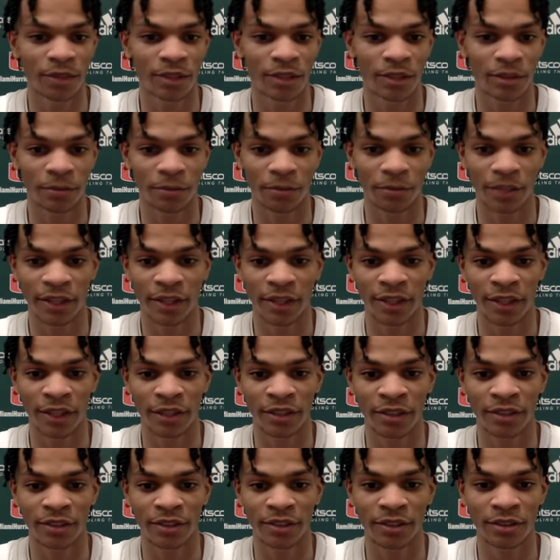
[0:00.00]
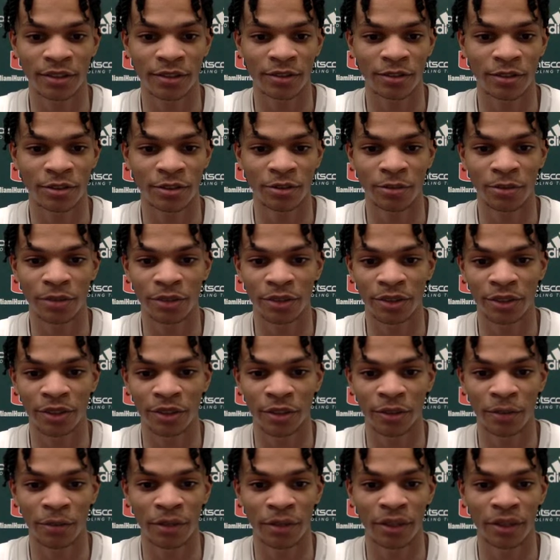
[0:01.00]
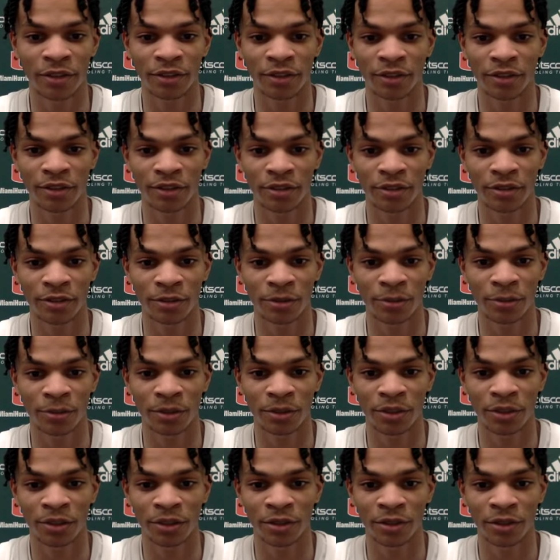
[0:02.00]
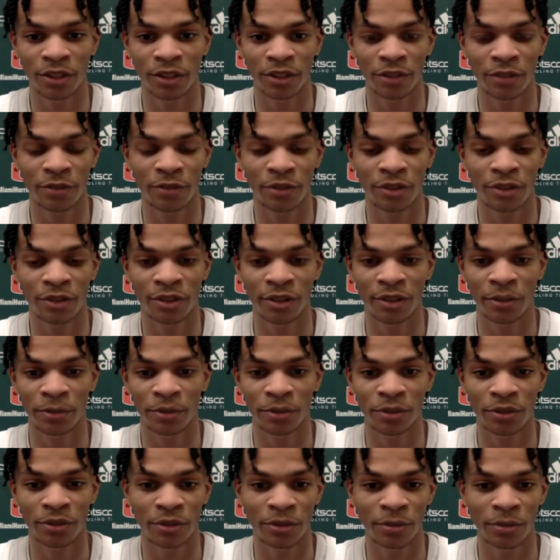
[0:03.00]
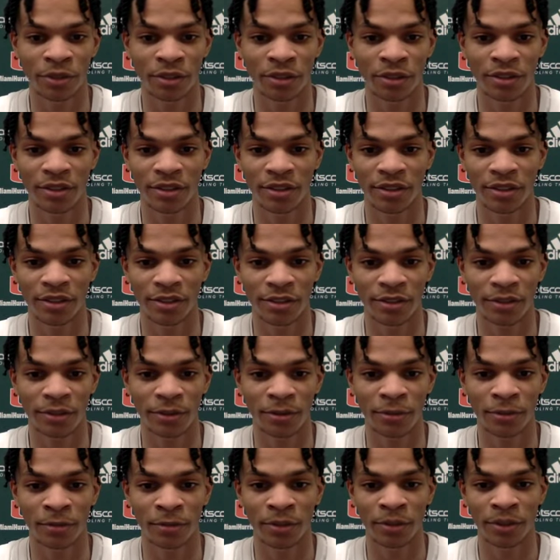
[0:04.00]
Nas, he's a new player, and Matt just a new player, and try to figure out, put them in the system.